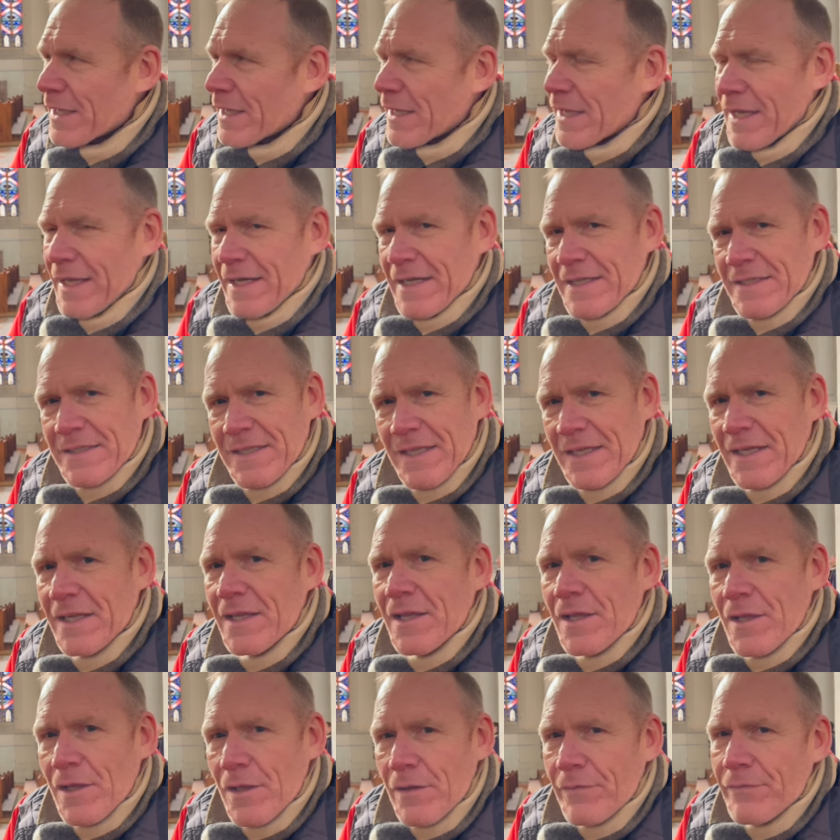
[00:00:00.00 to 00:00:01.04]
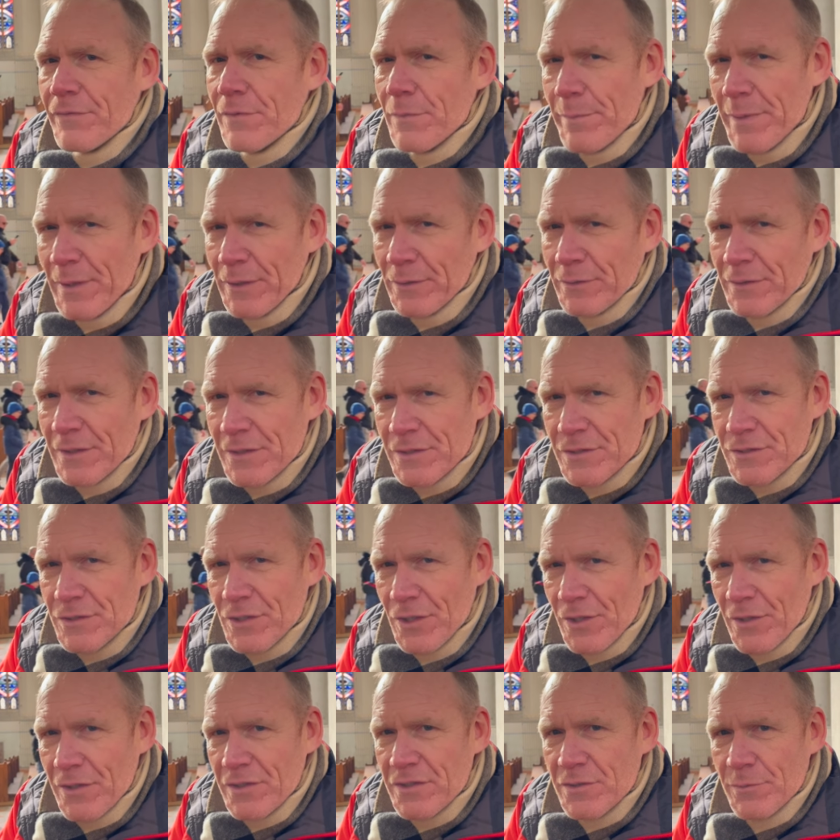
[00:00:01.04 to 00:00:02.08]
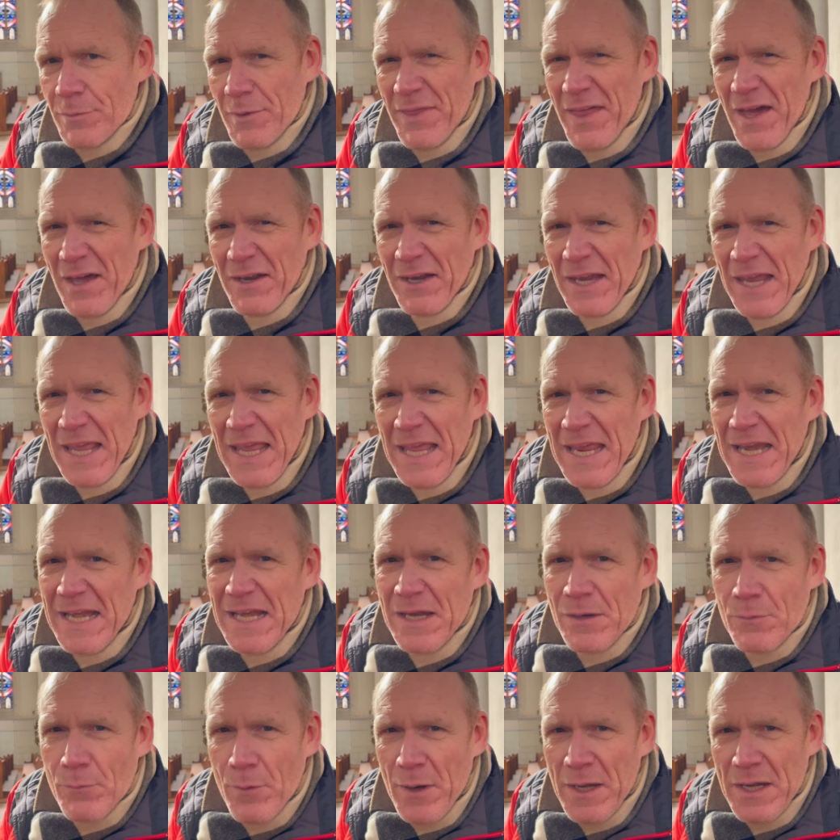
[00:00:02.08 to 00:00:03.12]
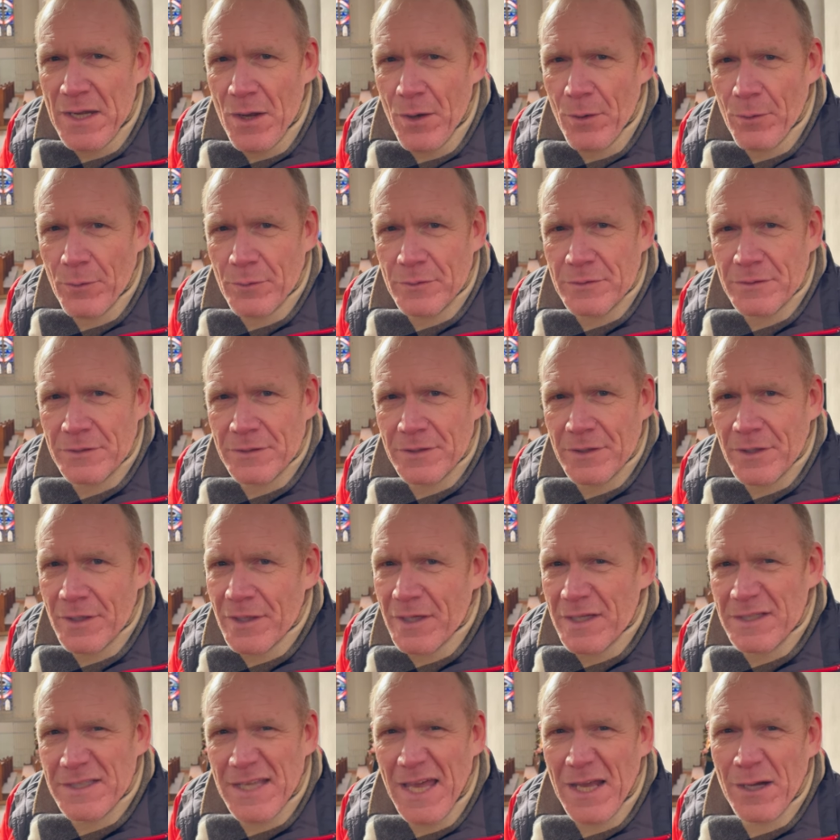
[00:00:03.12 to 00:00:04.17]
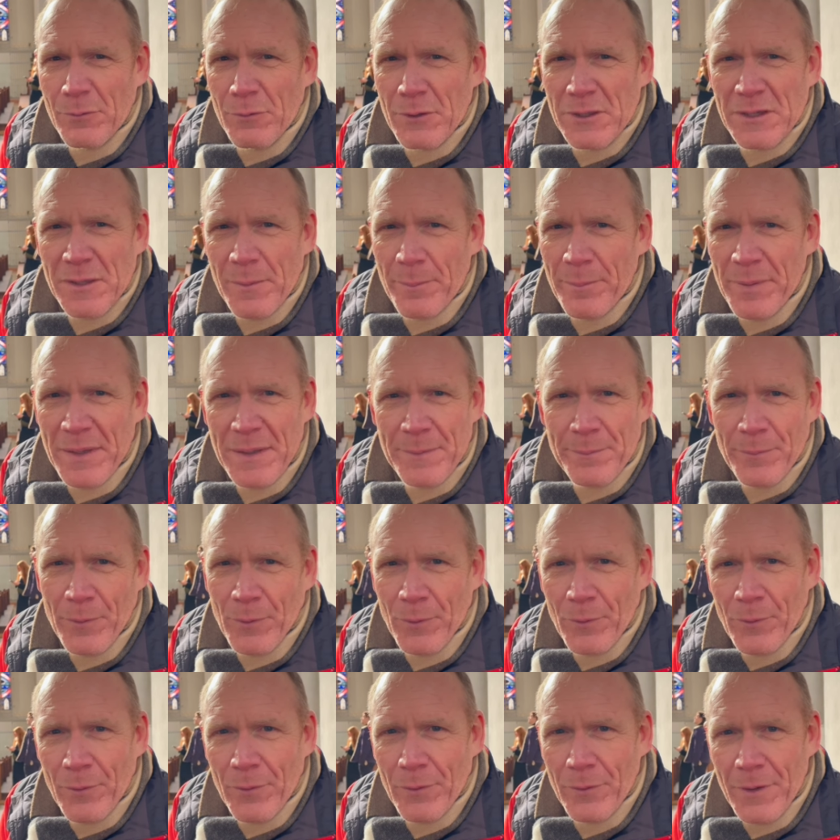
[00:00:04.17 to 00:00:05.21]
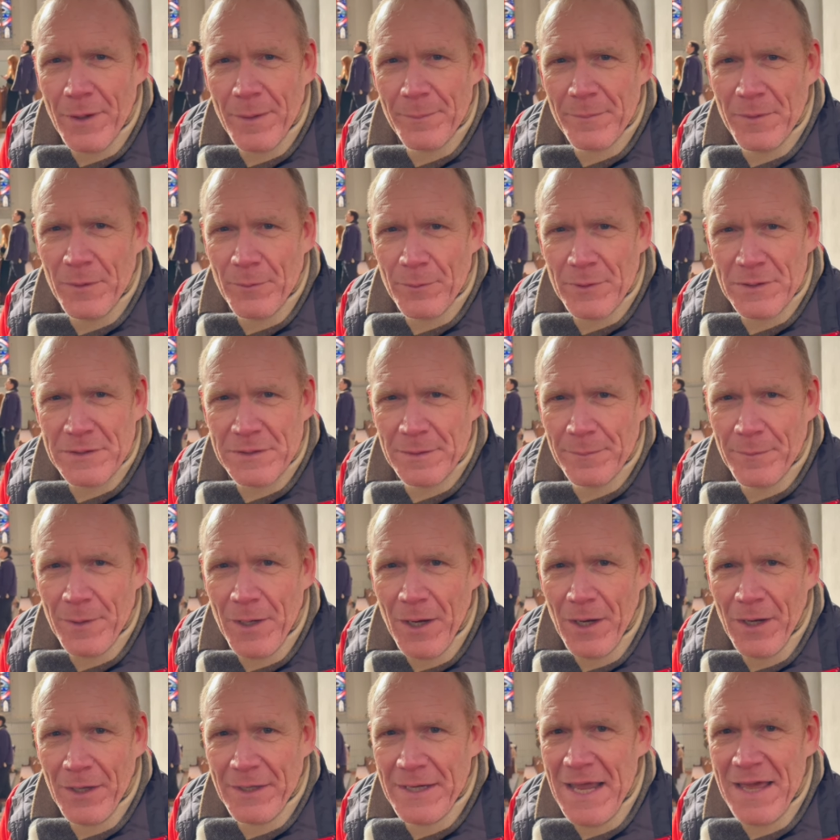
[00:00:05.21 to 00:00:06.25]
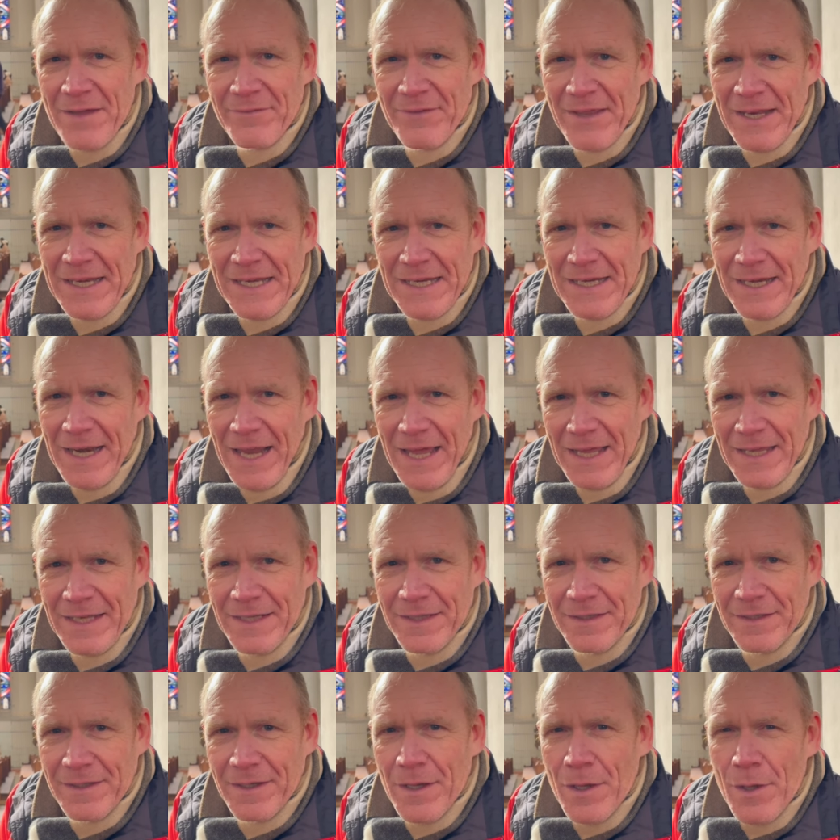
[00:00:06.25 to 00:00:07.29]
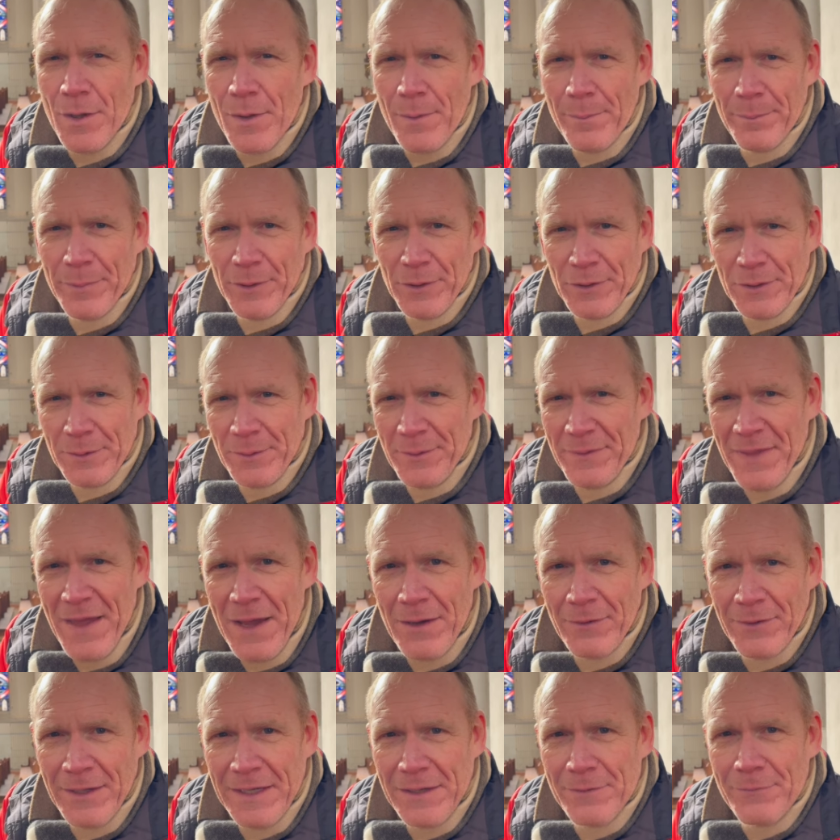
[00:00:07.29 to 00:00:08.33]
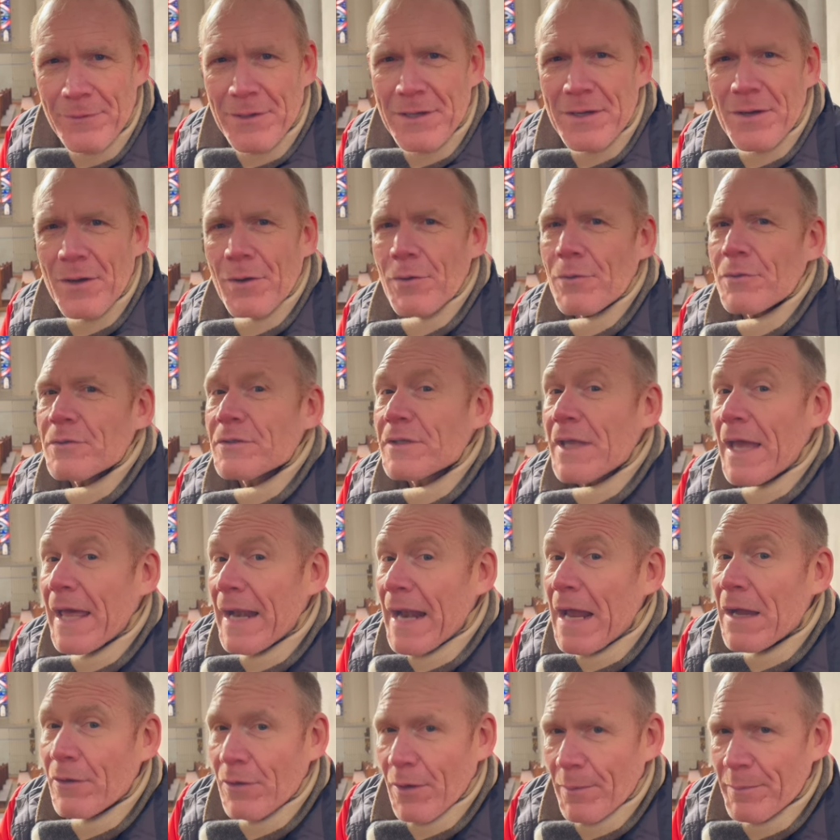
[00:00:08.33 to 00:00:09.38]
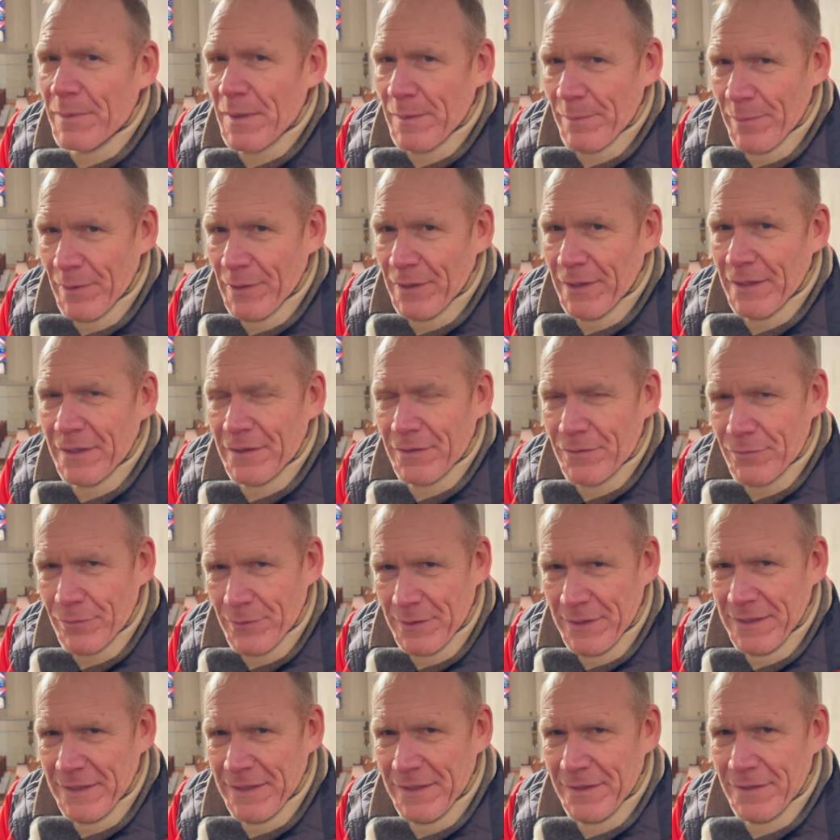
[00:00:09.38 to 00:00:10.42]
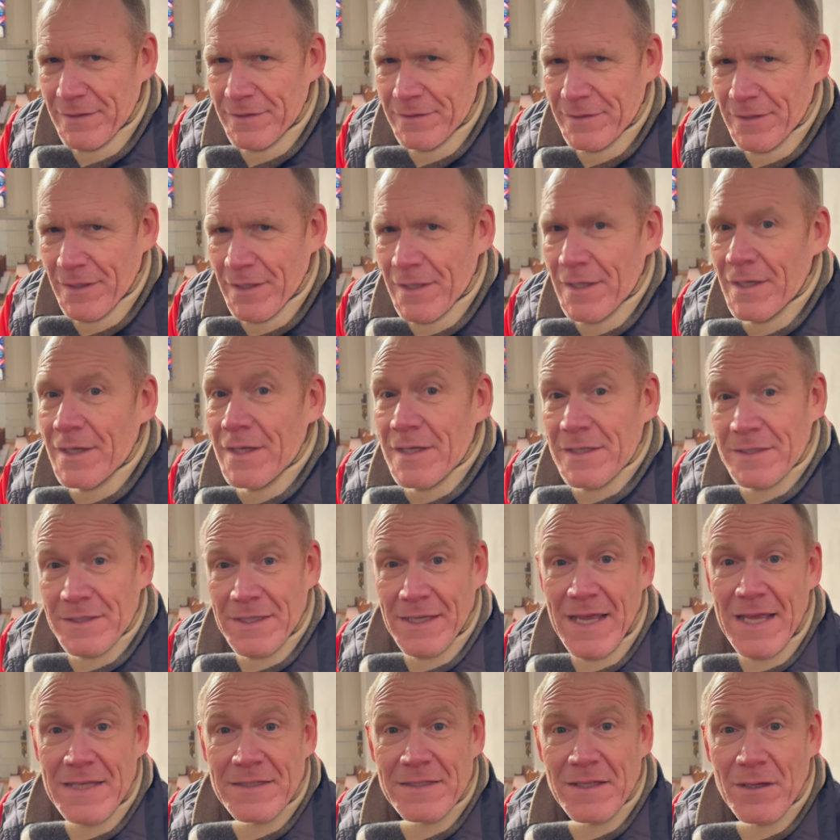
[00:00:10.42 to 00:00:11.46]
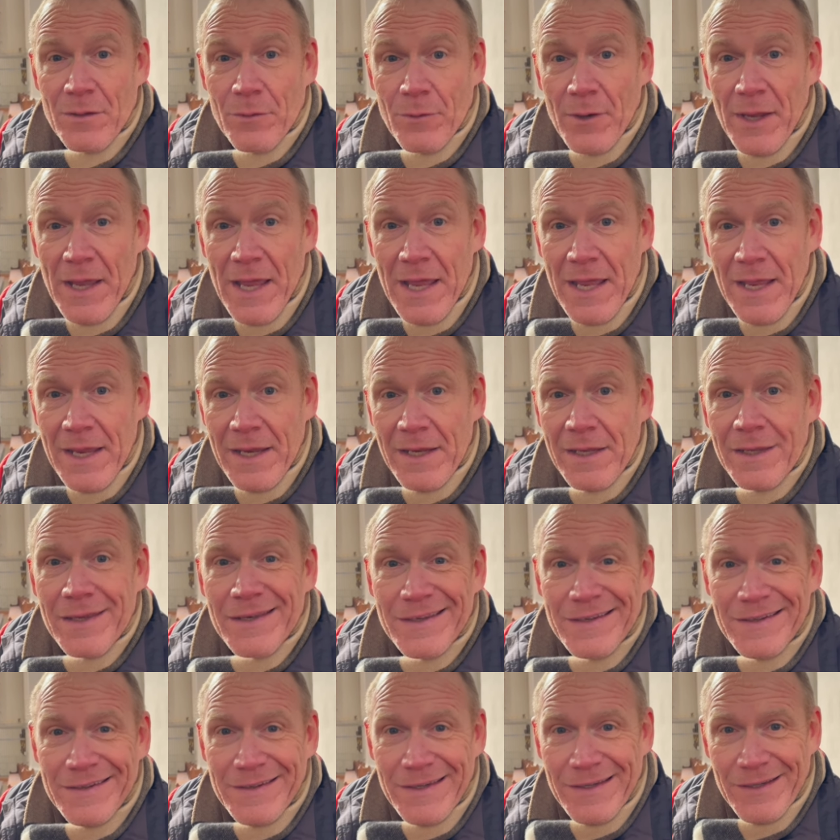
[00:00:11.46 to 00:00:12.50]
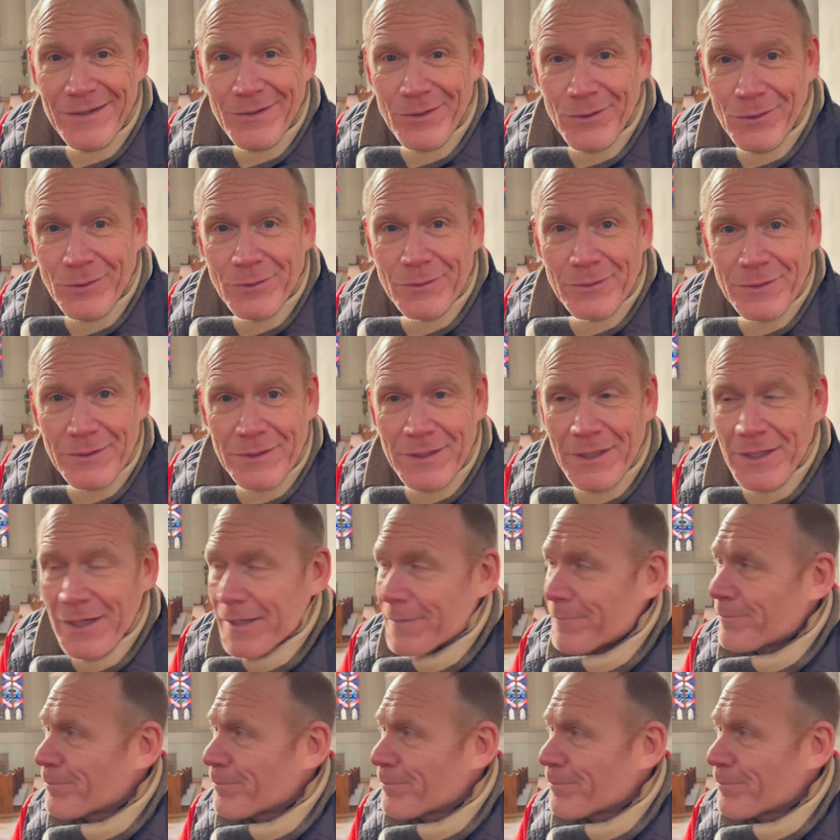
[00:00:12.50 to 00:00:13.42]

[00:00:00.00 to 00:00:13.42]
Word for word: And he said, if you build this church without any windows, because I don't want the people who come to worship God to have any light, build it without any windows, and I'll help you build it in 20 years. So the guy said, okay, deal, done.